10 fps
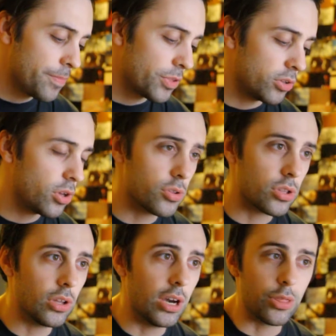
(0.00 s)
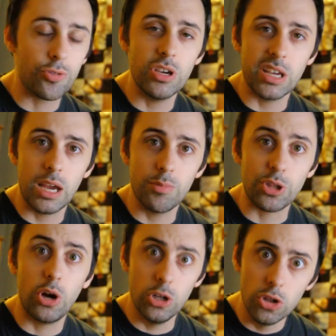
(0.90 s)
So those are like 3 games
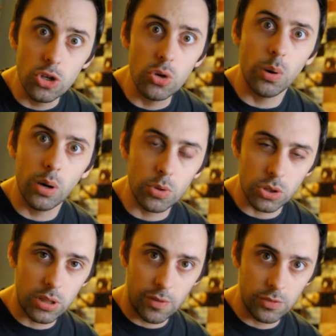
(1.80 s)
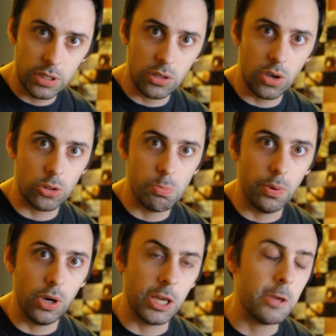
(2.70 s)
that I knew I was definitely going to
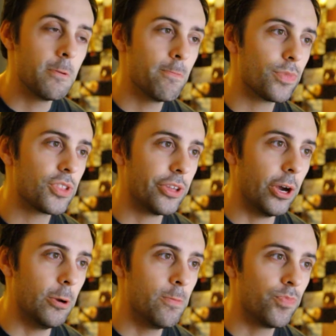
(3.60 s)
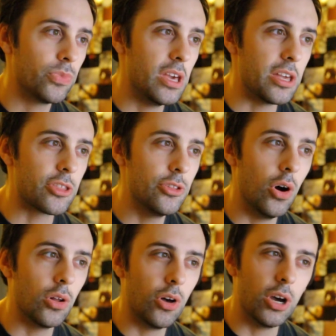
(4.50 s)
buy. So it's
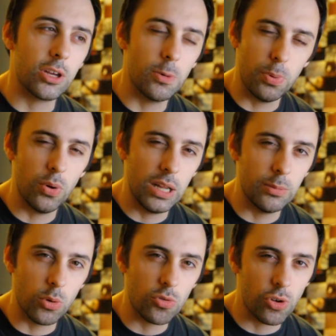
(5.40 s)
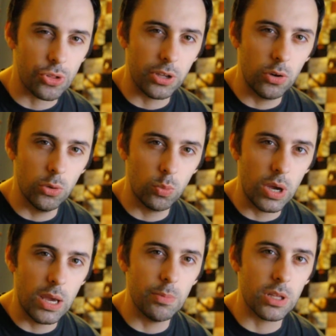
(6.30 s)
not like I bought Animal Crossing on a
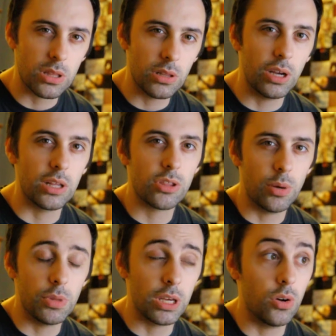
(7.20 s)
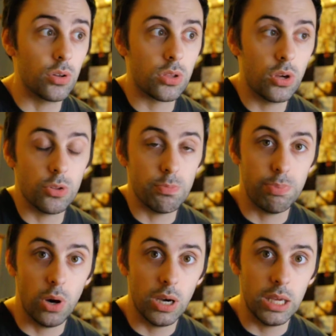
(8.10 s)
whim. It's like something I was going to
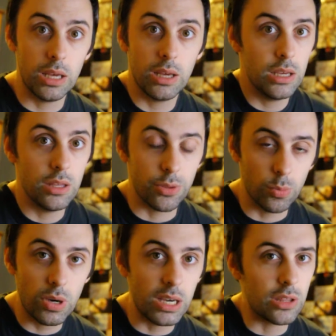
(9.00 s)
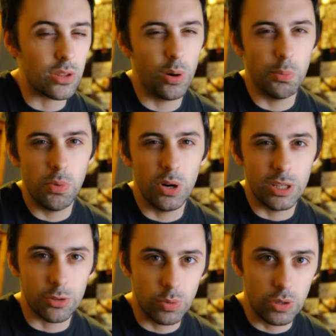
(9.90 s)
buy either way, so I
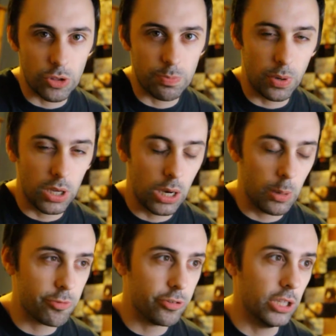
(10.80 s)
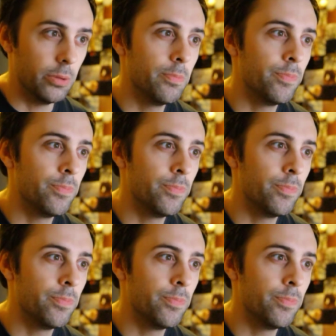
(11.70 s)
might as well just buy it up front.